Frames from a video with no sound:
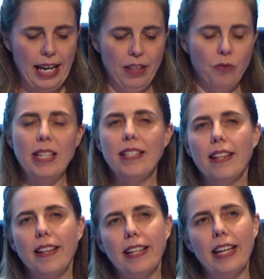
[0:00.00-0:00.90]
and the reason
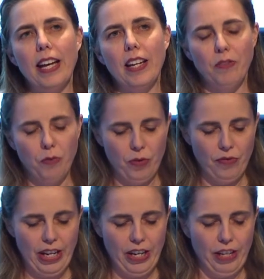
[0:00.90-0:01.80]
that they gave were
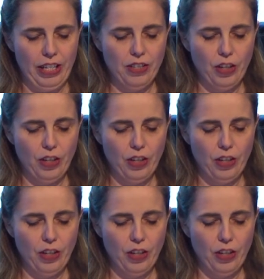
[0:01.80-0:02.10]
varied.